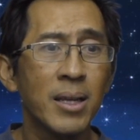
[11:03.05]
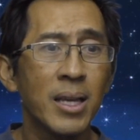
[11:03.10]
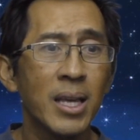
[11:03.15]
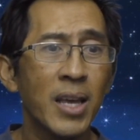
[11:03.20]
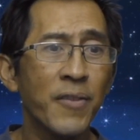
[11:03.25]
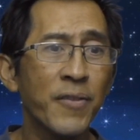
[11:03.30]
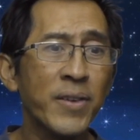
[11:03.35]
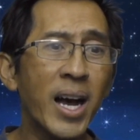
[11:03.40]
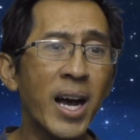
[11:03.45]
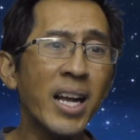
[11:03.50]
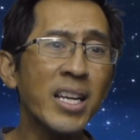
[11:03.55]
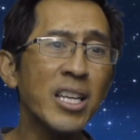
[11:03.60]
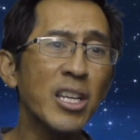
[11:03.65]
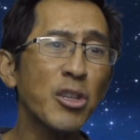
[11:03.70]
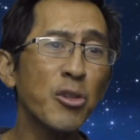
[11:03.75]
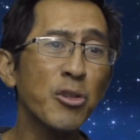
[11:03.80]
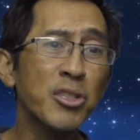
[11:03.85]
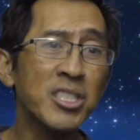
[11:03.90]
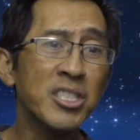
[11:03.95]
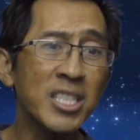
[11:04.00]
If God can
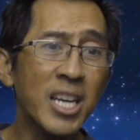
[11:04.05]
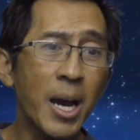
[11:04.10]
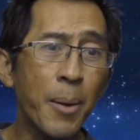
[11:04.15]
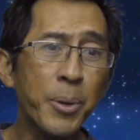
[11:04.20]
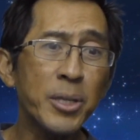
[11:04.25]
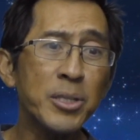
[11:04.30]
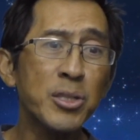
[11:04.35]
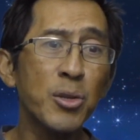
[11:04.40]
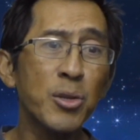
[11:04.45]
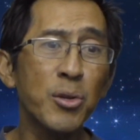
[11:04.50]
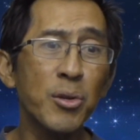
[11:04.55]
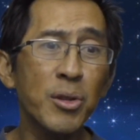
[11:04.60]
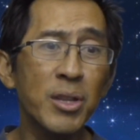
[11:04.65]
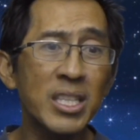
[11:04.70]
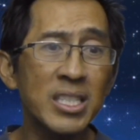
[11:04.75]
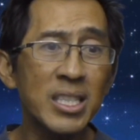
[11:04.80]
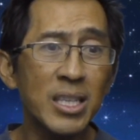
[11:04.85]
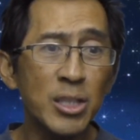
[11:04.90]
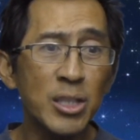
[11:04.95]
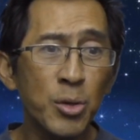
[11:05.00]
use shepherds to do,
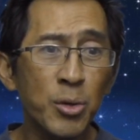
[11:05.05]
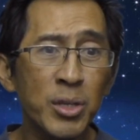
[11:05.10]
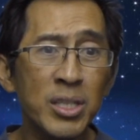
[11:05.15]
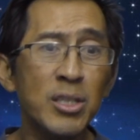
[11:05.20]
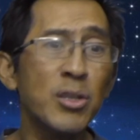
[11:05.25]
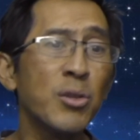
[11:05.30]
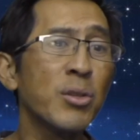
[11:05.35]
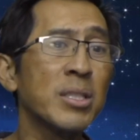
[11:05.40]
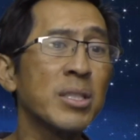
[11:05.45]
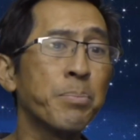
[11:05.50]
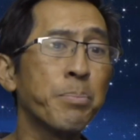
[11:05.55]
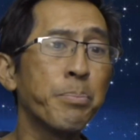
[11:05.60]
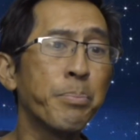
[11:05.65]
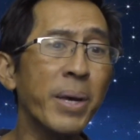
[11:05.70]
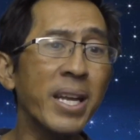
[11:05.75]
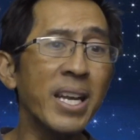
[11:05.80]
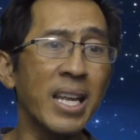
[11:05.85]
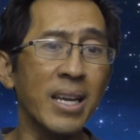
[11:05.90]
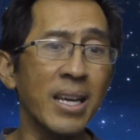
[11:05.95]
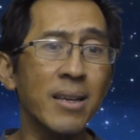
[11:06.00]
the, to do his
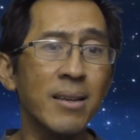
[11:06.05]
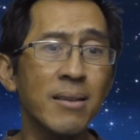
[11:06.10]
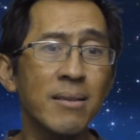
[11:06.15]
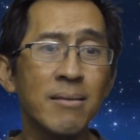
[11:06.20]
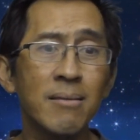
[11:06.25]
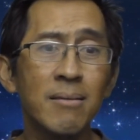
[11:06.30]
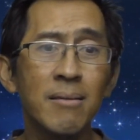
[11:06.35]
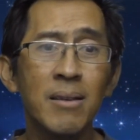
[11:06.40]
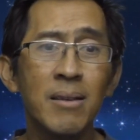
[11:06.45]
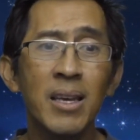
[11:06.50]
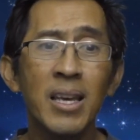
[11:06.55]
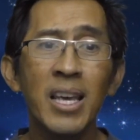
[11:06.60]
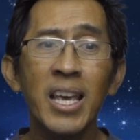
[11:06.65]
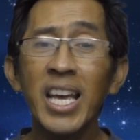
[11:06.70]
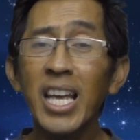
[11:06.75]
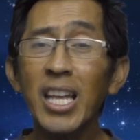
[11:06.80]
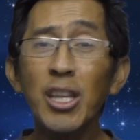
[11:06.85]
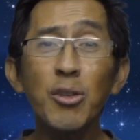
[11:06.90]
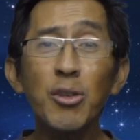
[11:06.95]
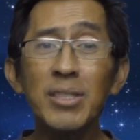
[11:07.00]
bidding, he
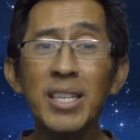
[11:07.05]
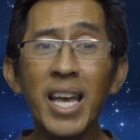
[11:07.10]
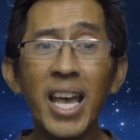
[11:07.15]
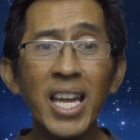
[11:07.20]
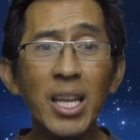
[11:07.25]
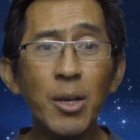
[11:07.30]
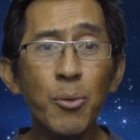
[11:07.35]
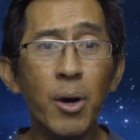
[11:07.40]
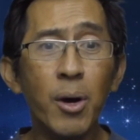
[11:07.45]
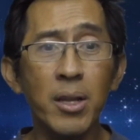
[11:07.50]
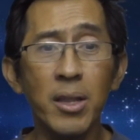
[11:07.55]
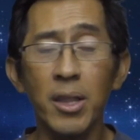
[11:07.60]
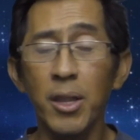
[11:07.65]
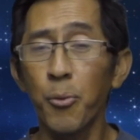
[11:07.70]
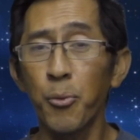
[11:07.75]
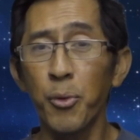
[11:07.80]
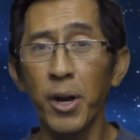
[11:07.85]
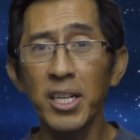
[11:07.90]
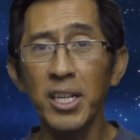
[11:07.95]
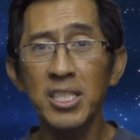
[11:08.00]
can use anyone, the
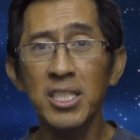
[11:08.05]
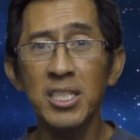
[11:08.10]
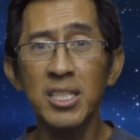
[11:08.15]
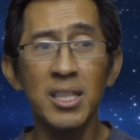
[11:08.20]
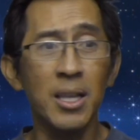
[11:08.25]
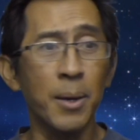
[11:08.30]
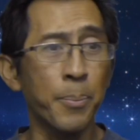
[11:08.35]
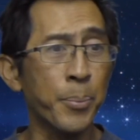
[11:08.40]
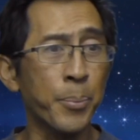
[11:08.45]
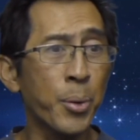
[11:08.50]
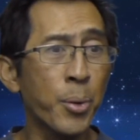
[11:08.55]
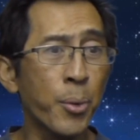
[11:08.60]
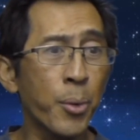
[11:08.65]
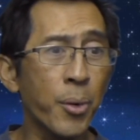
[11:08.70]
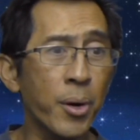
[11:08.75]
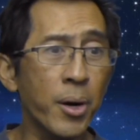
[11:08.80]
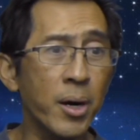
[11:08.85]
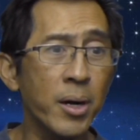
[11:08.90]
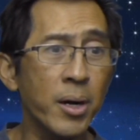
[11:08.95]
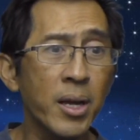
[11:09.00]
rich, the
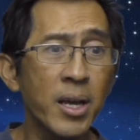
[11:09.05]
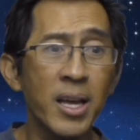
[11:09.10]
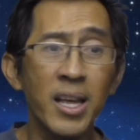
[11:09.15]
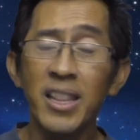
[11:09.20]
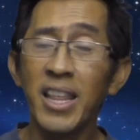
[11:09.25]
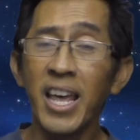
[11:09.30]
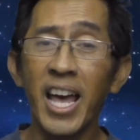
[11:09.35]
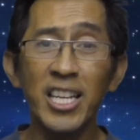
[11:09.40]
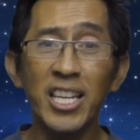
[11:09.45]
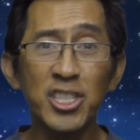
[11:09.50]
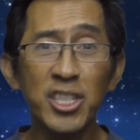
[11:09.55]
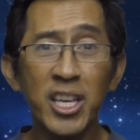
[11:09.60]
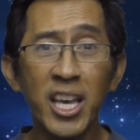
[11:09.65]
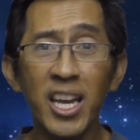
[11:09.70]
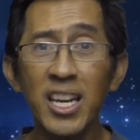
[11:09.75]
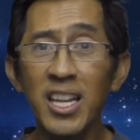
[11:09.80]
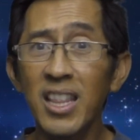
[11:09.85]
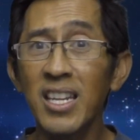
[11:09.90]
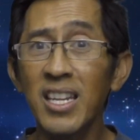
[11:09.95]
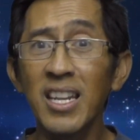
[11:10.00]
poor, the
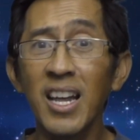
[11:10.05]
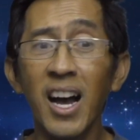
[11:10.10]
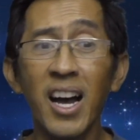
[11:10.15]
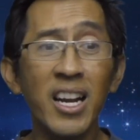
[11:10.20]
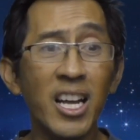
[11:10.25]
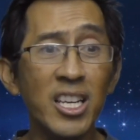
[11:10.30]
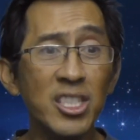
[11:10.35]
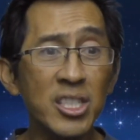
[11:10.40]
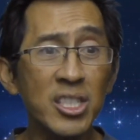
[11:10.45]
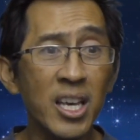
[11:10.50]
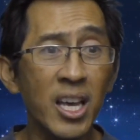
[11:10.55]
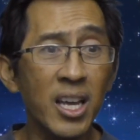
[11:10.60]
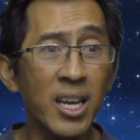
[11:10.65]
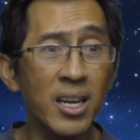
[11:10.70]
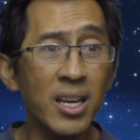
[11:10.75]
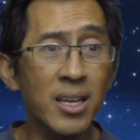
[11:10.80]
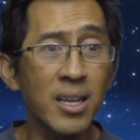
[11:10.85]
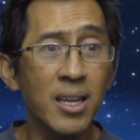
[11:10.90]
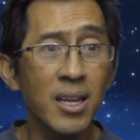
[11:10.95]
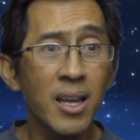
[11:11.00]
educated, the not
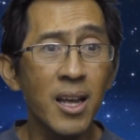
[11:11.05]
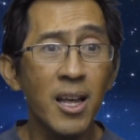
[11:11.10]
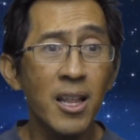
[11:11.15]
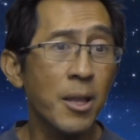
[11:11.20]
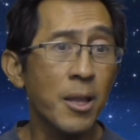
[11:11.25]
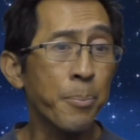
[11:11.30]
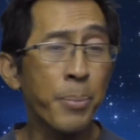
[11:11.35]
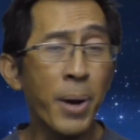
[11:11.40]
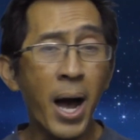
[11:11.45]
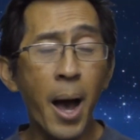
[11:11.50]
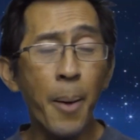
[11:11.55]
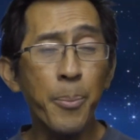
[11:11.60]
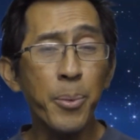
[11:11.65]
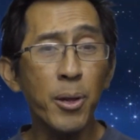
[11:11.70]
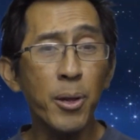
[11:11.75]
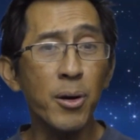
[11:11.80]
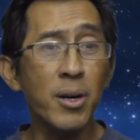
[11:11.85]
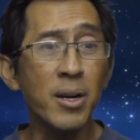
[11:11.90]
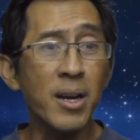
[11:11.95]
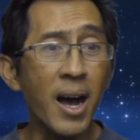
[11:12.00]
educated, the
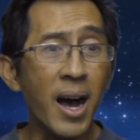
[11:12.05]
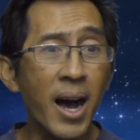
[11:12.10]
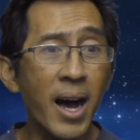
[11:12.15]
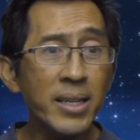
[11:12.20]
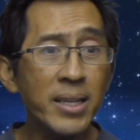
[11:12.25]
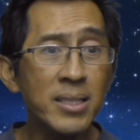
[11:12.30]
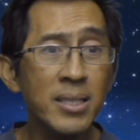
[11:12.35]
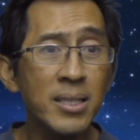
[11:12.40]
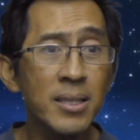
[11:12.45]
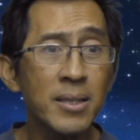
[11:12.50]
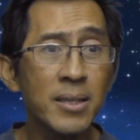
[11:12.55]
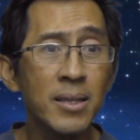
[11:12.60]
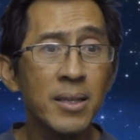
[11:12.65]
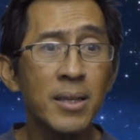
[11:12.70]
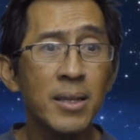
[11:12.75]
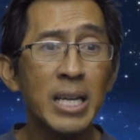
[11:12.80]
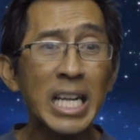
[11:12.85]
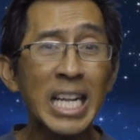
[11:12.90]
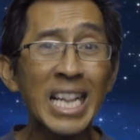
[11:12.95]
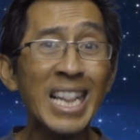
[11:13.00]
popular or not,
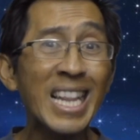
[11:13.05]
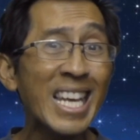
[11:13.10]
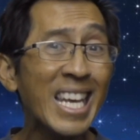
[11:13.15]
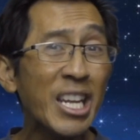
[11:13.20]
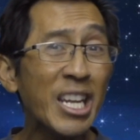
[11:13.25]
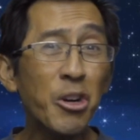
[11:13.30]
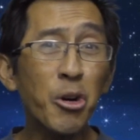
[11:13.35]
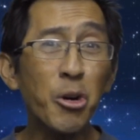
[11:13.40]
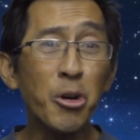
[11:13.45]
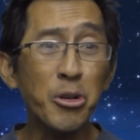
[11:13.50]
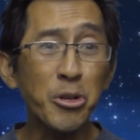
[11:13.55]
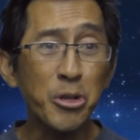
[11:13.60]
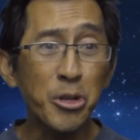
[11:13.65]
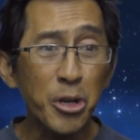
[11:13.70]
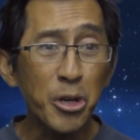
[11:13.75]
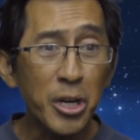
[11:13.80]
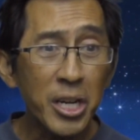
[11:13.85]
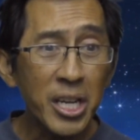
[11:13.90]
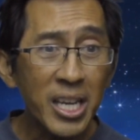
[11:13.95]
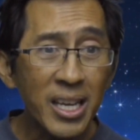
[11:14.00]
clean or
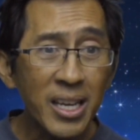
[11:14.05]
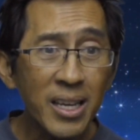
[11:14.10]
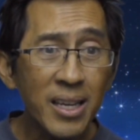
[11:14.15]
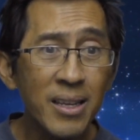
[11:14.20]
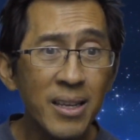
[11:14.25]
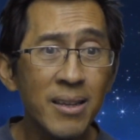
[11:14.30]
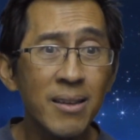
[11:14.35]
dirty,